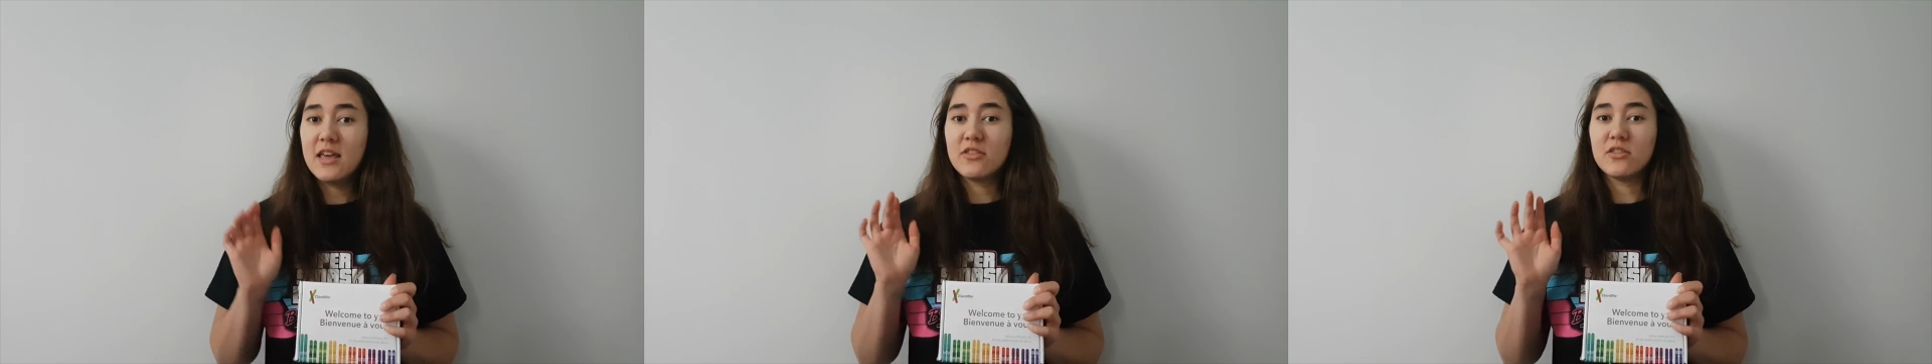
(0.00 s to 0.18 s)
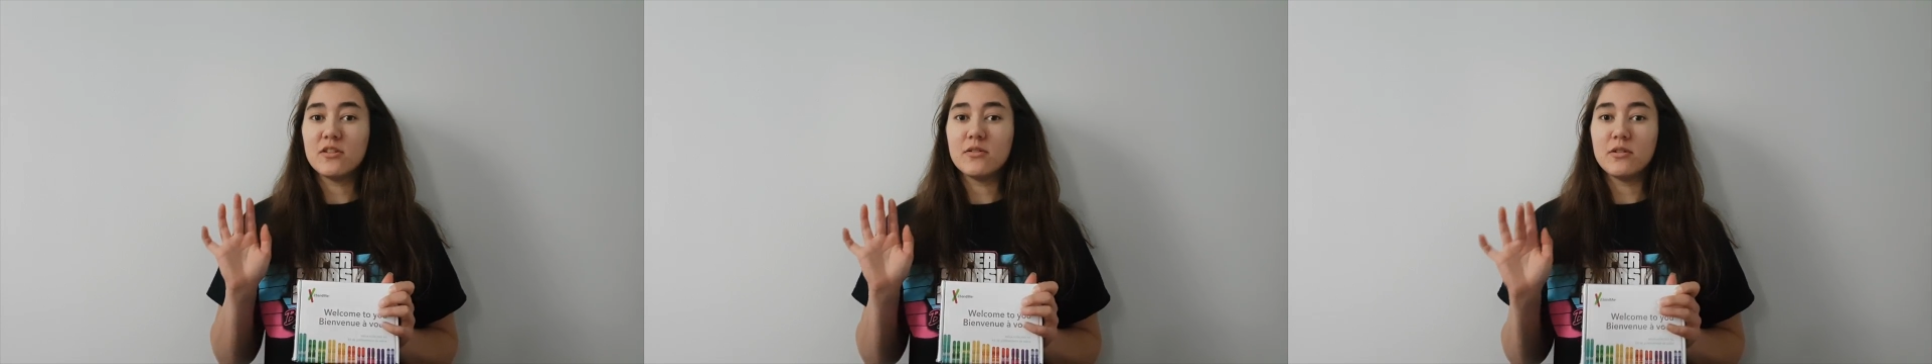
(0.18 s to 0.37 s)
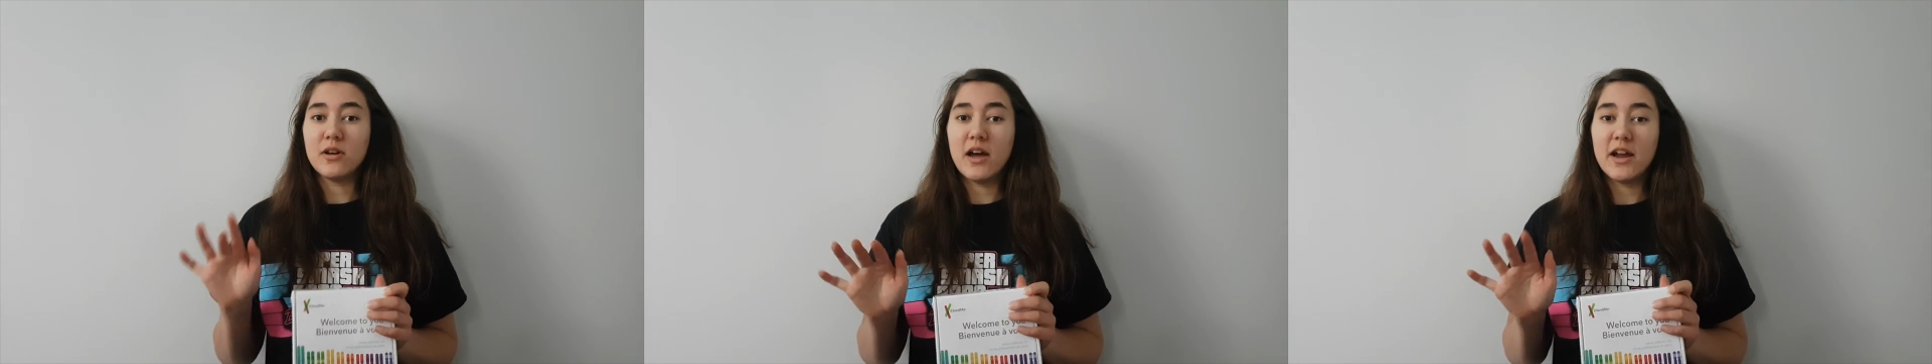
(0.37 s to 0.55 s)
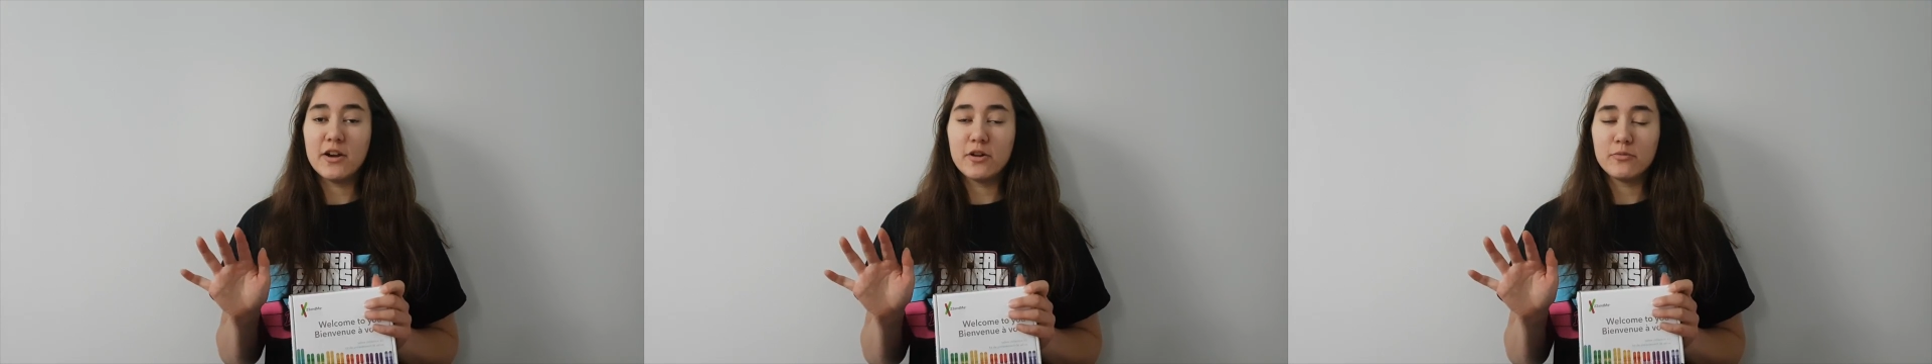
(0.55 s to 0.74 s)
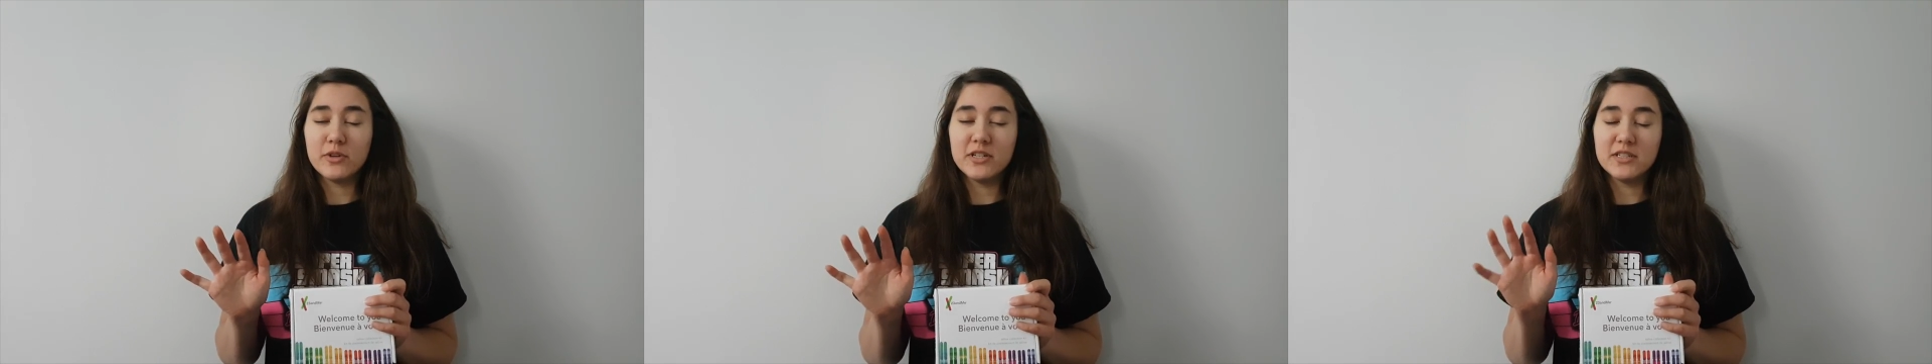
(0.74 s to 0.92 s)
The
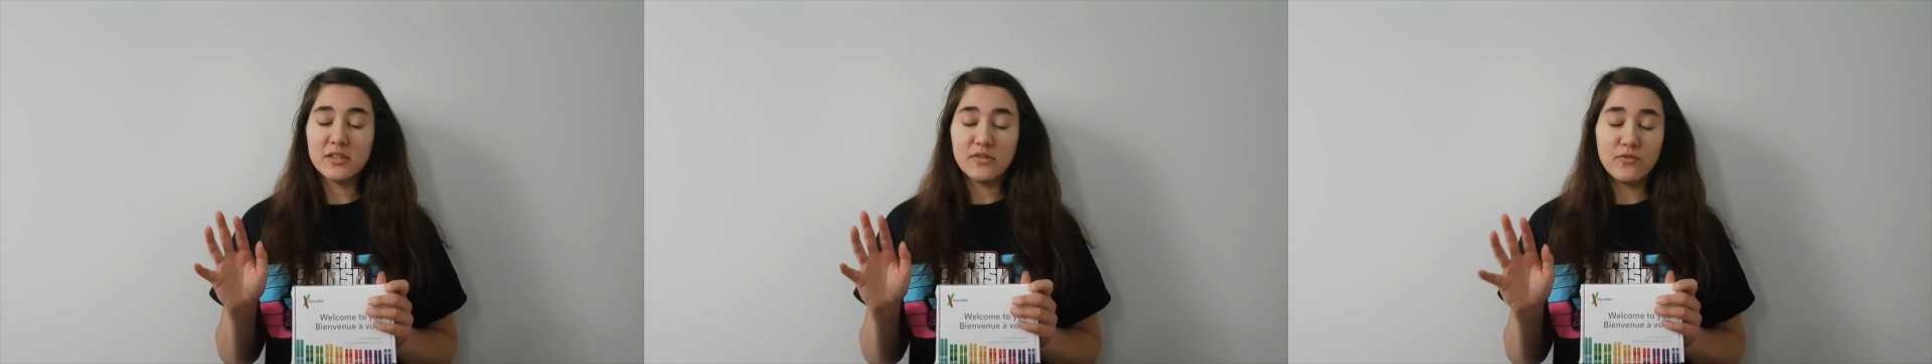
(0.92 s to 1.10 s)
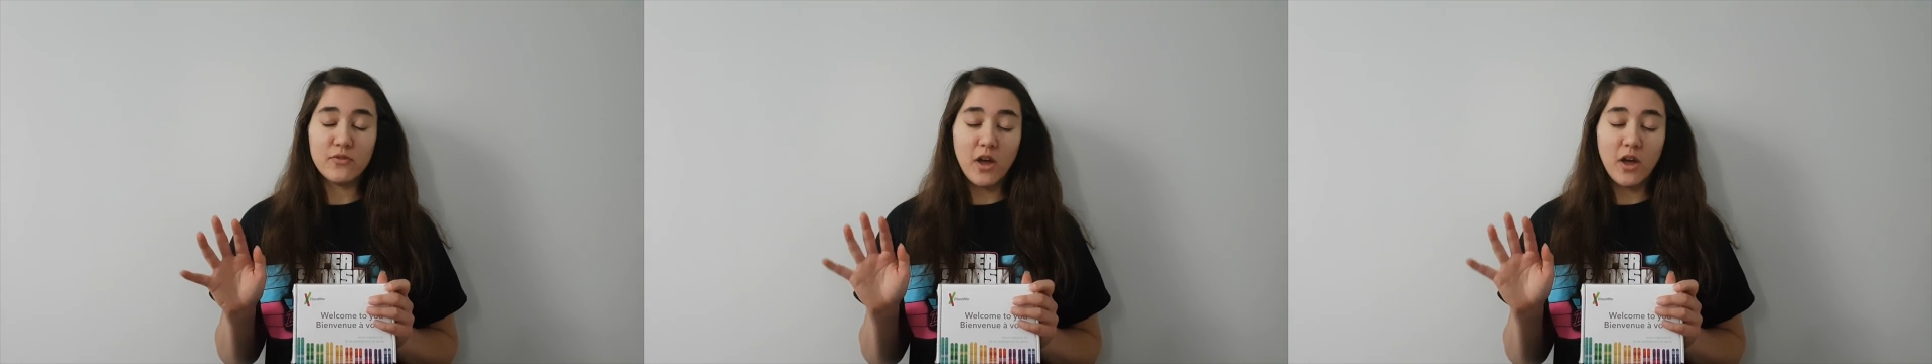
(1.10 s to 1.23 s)
higher one is